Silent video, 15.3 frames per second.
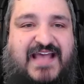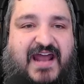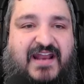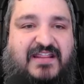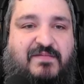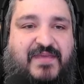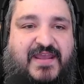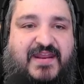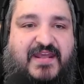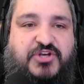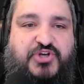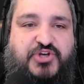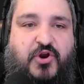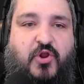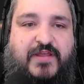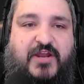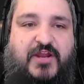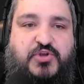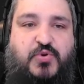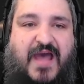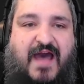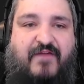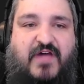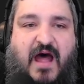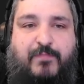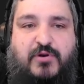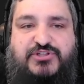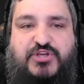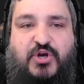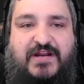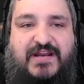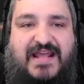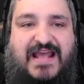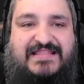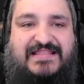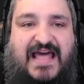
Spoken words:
of the media journal here, you have the opportunity to hit